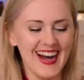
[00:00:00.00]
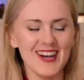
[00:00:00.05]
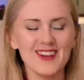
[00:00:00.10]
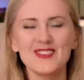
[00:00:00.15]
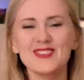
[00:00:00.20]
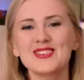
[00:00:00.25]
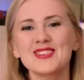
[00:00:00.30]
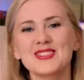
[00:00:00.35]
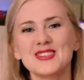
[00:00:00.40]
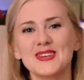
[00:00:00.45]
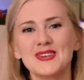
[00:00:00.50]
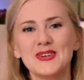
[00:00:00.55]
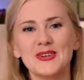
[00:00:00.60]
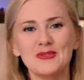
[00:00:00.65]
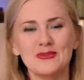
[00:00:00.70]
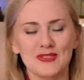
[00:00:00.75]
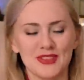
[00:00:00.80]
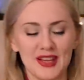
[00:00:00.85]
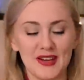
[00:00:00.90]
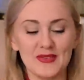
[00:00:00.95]
I was so
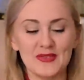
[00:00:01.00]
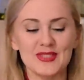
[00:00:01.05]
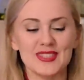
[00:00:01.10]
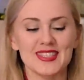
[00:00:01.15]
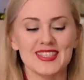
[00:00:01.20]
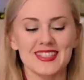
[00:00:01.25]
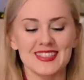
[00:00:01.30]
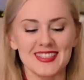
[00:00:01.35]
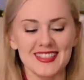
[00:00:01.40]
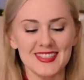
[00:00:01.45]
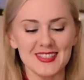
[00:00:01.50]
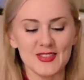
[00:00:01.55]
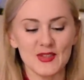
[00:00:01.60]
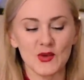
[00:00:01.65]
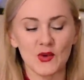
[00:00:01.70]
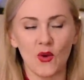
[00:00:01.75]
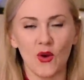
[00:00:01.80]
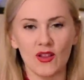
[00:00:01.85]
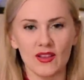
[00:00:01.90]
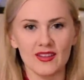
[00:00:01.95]
hopeful. I was literally
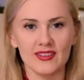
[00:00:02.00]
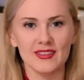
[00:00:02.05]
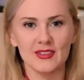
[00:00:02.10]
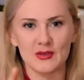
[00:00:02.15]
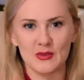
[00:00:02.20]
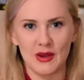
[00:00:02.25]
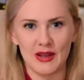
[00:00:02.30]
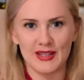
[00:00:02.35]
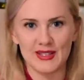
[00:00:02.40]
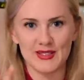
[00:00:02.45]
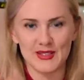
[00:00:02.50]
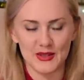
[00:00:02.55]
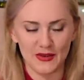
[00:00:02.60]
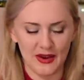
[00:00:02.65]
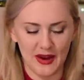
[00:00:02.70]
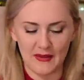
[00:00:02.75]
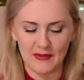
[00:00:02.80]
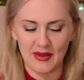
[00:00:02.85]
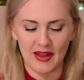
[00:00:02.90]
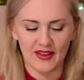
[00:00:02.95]
scrolling through my
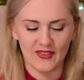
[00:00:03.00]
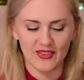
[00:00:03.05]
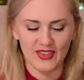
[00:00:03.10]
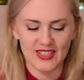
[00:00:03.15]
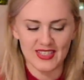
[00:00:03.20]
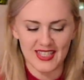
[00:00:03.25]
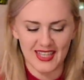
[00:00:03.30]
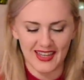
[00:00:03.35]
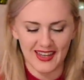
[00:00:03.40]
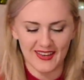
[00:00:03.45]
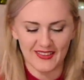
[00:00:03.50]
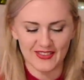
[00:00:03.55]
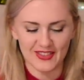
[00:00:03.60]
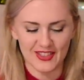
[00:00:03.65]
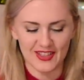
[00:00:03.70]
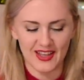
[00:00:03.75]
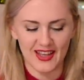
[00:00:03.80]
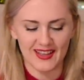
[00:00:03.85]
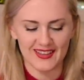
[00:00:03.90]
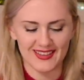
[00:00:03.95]
Instagram every day
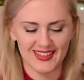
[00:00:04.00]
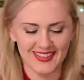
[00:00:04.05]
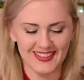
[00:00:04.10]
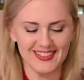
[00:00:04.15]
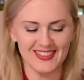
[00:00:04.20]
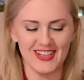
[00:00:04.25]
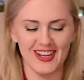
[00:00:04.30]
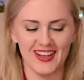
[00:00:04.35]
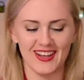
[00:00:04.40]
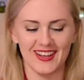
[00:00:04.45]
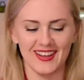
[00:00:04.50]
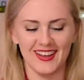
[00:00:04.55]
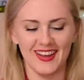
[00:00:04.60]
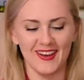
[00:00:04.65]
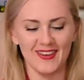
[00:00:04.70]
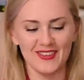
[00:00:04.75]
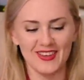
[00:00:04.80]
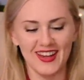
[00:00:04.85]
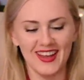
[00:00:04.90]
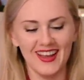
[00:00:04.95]
after that, like checking
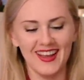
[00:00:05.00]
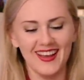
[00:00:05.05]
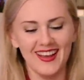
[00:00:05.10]
out